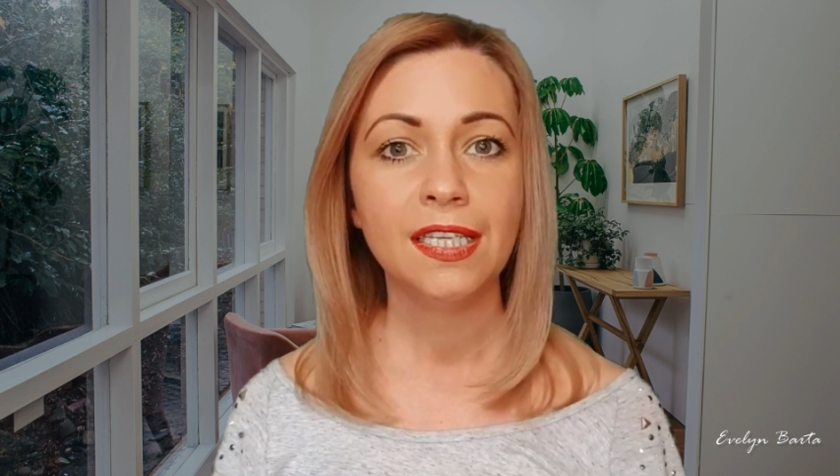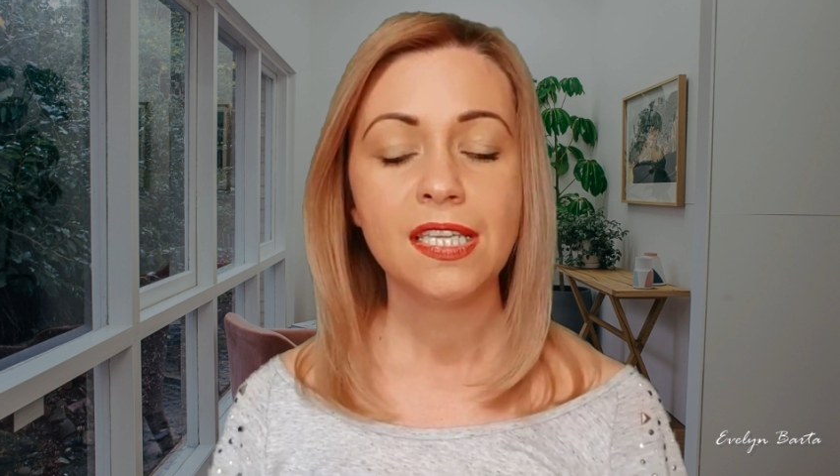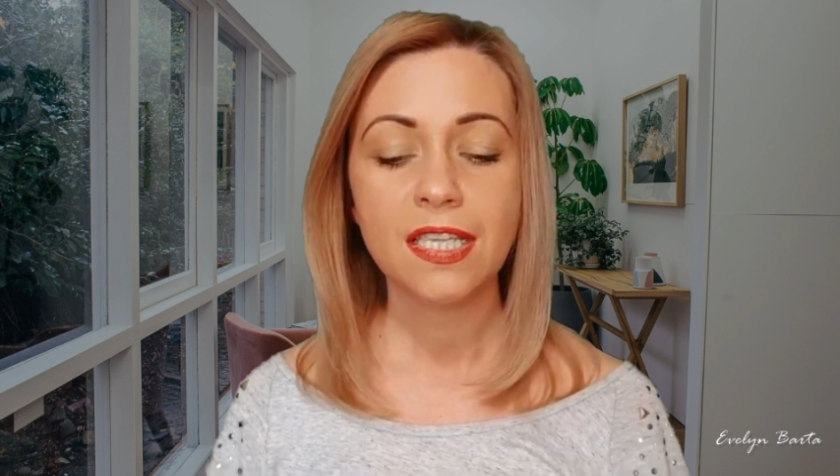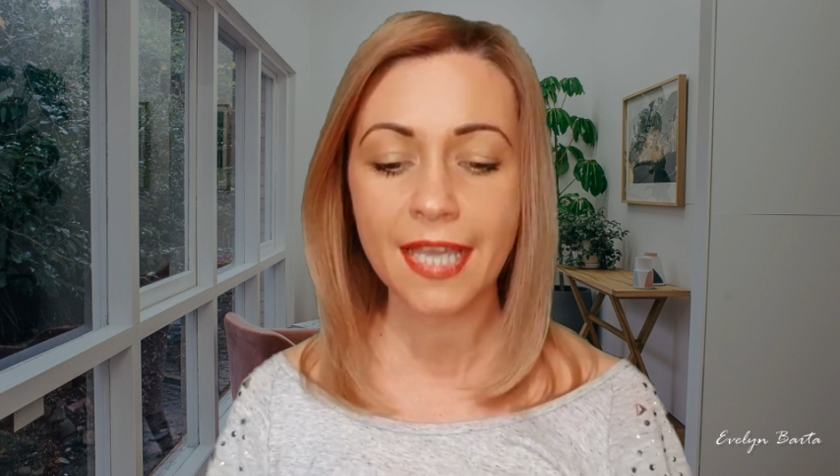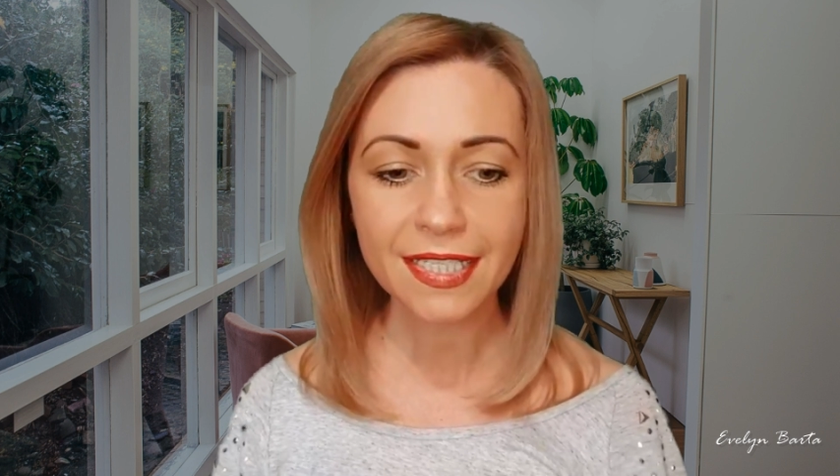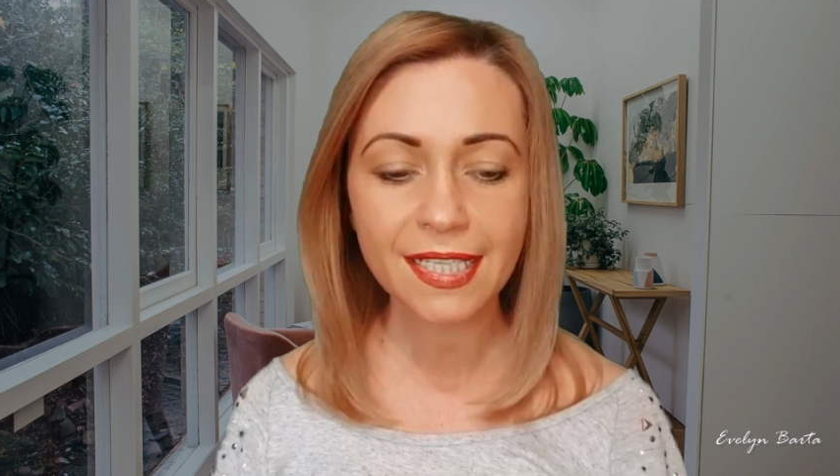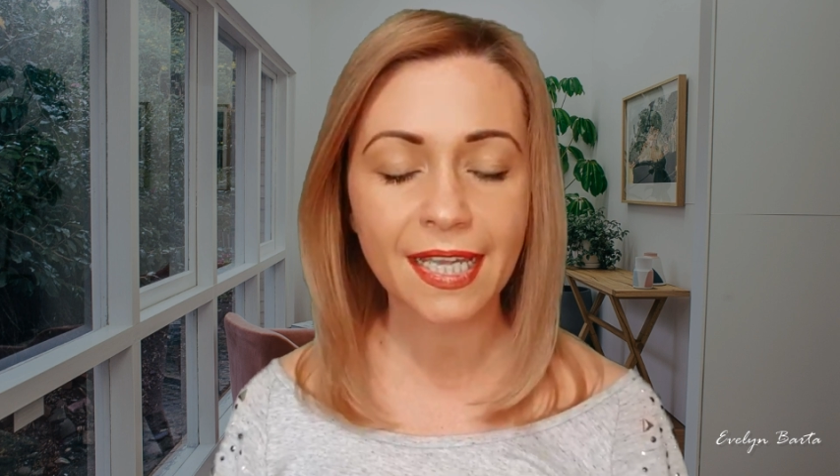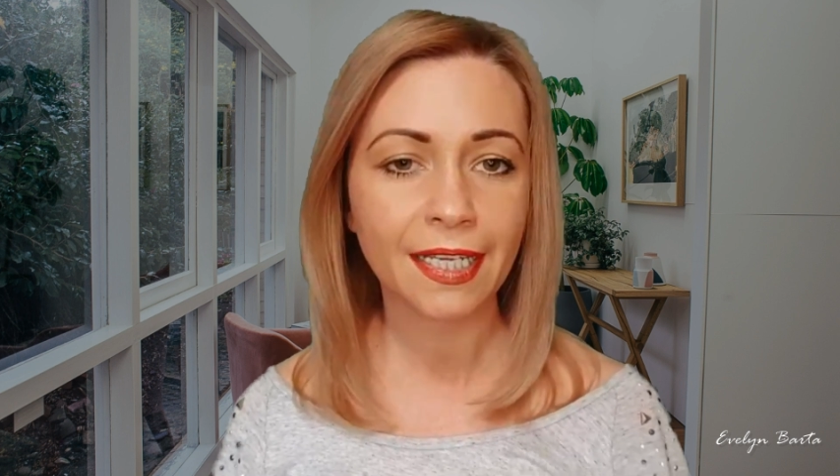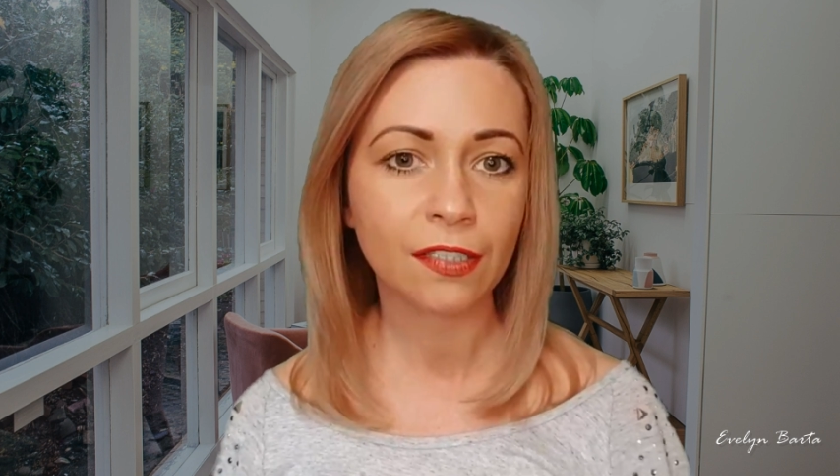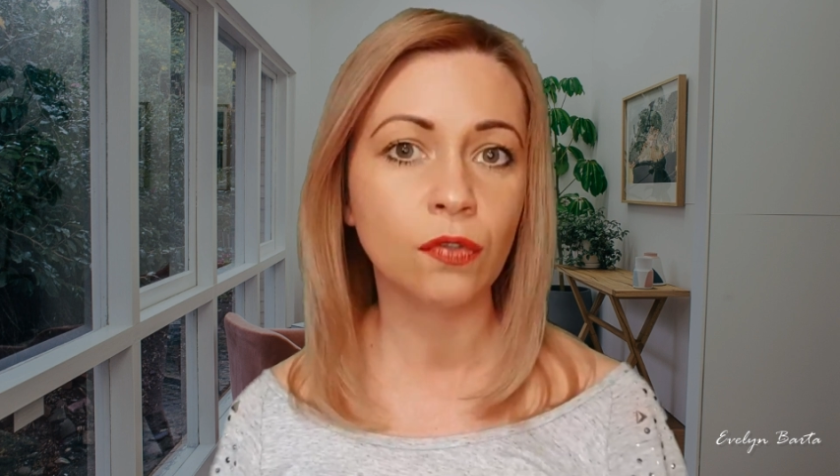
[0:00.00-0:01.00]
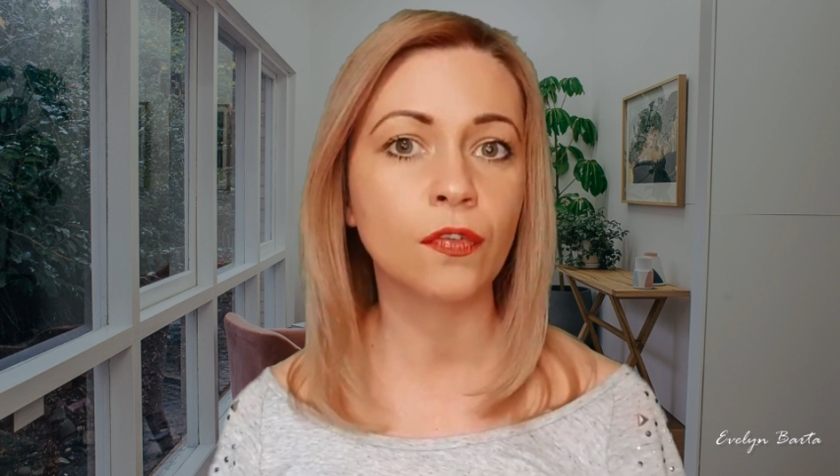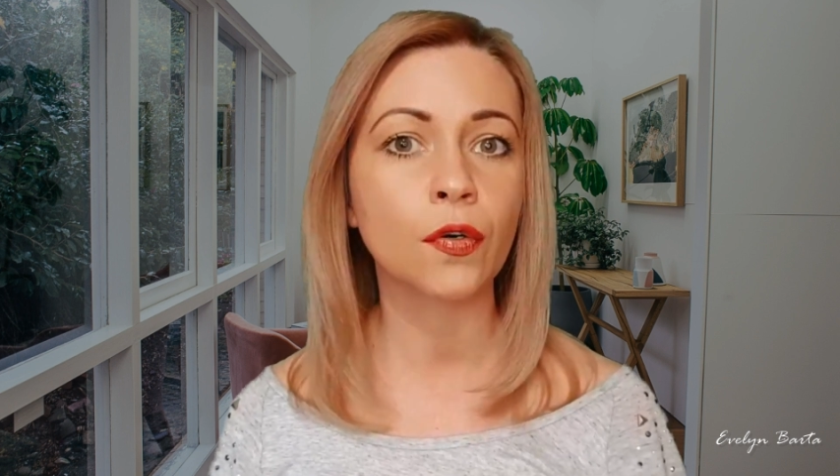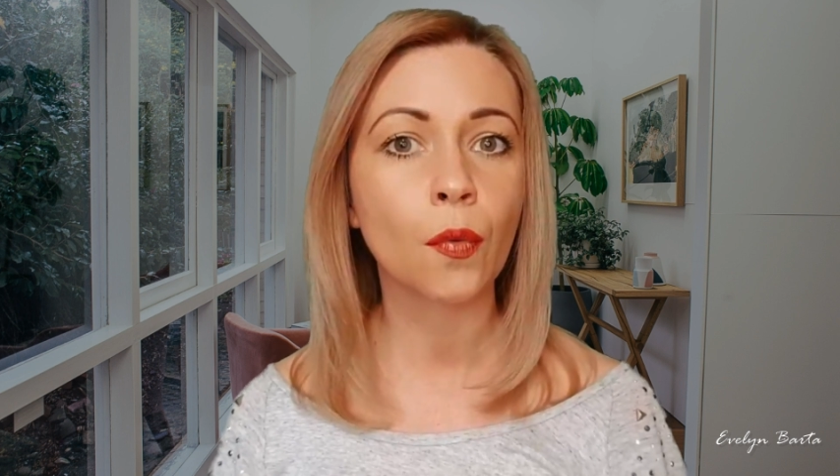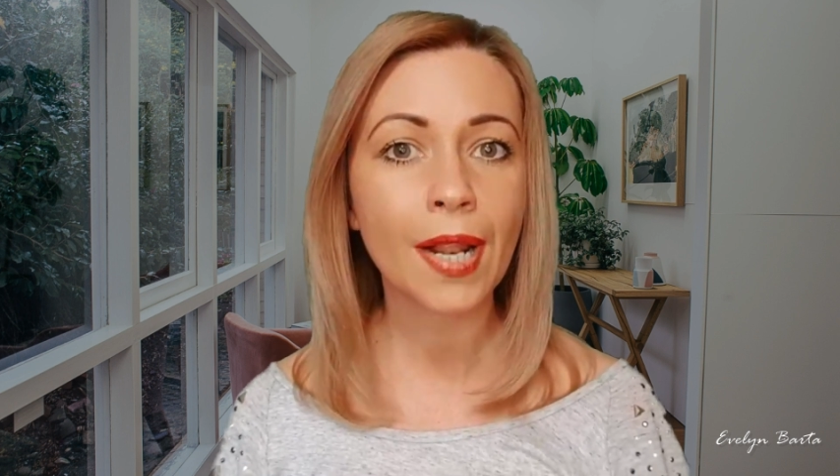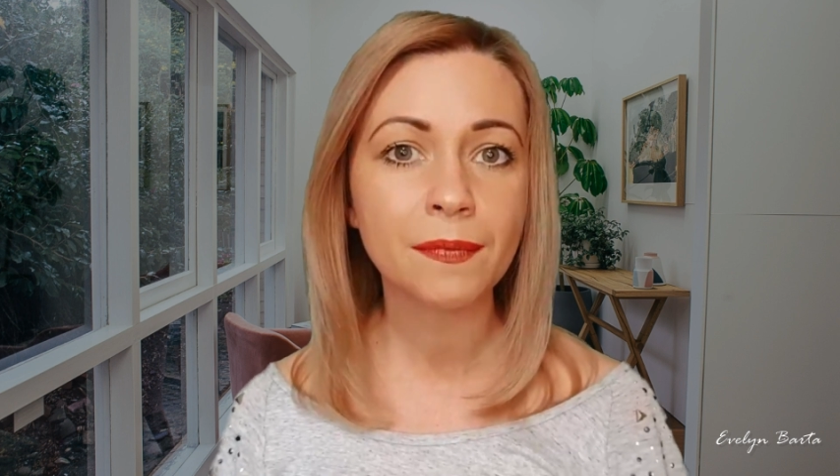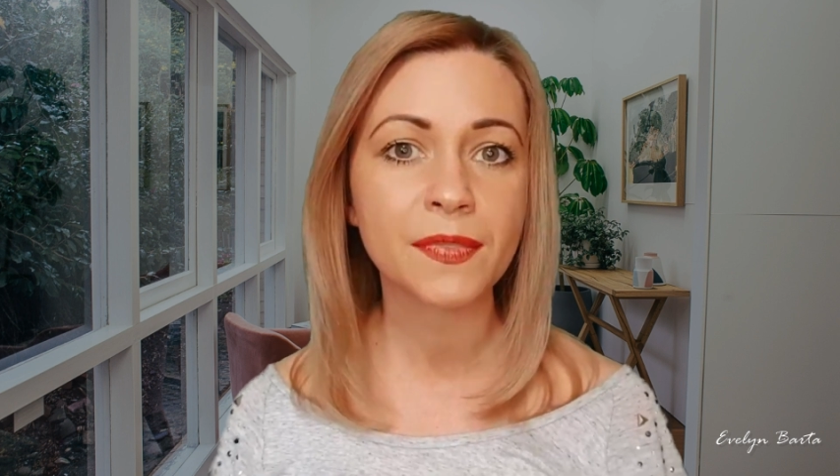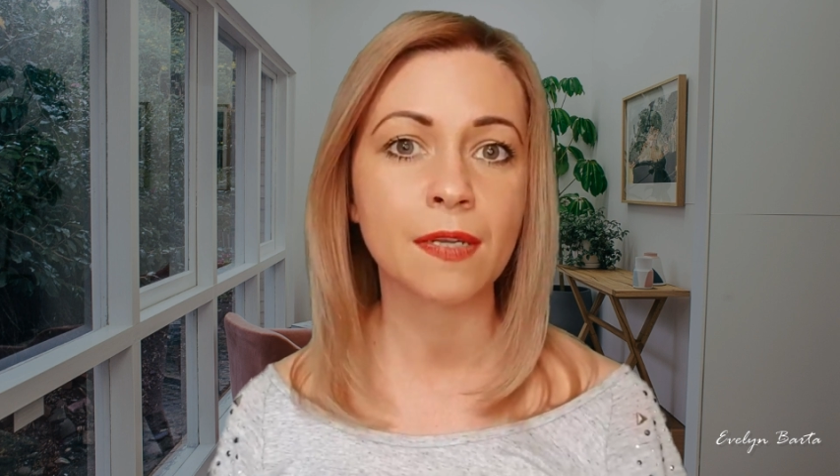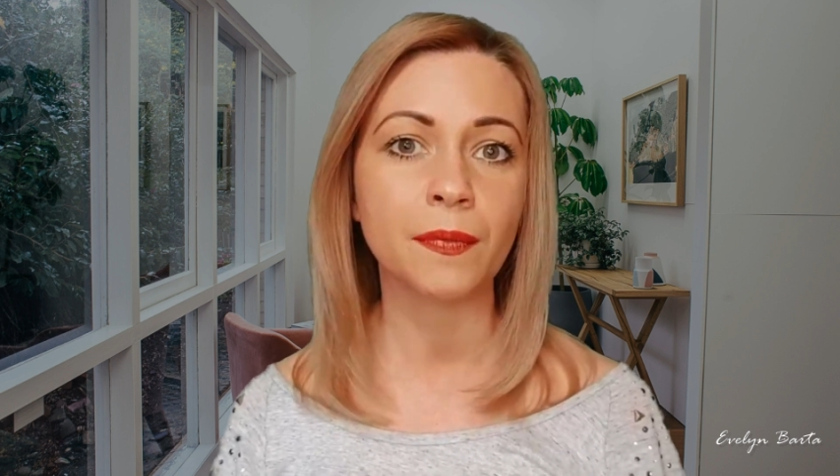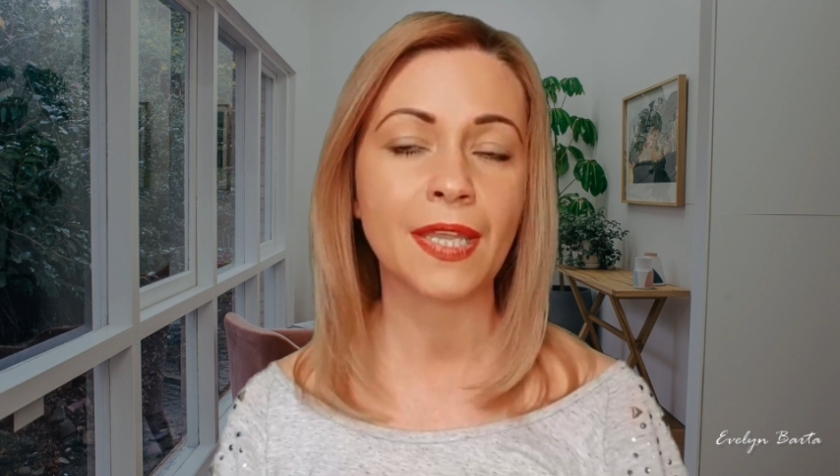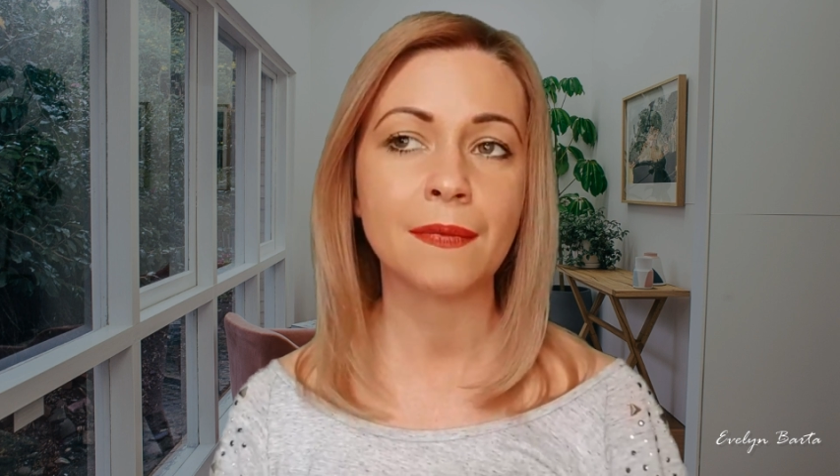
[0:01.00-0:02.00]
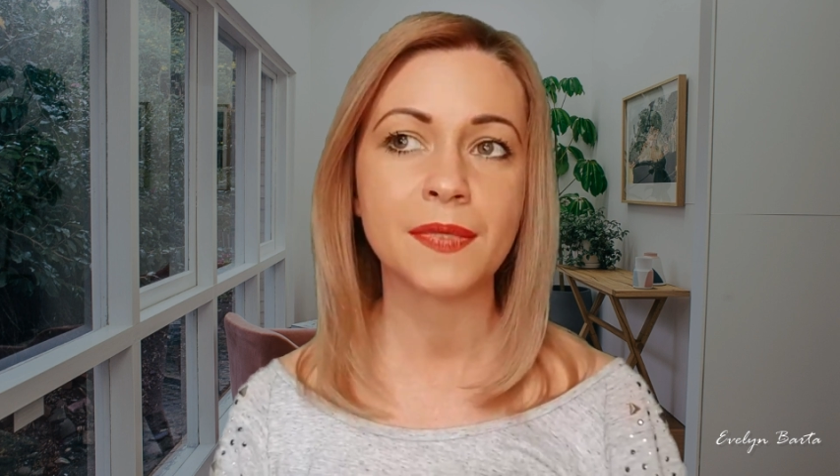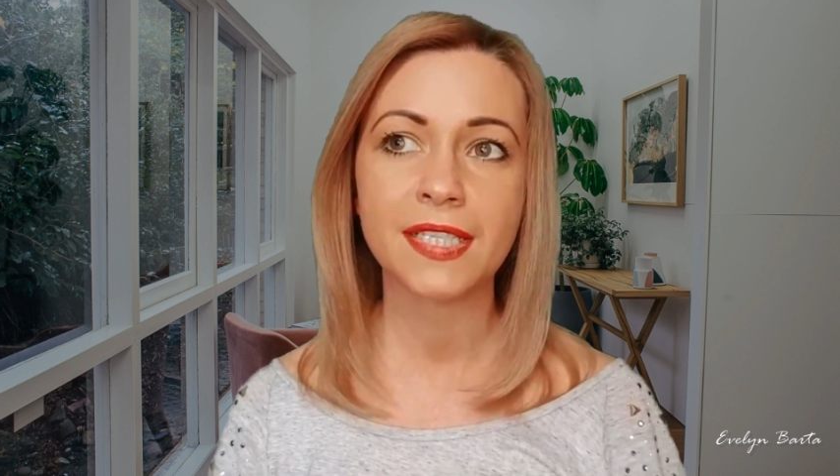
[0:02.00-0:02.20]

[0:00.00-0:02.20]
Yes, I get overwhelmed sometimes.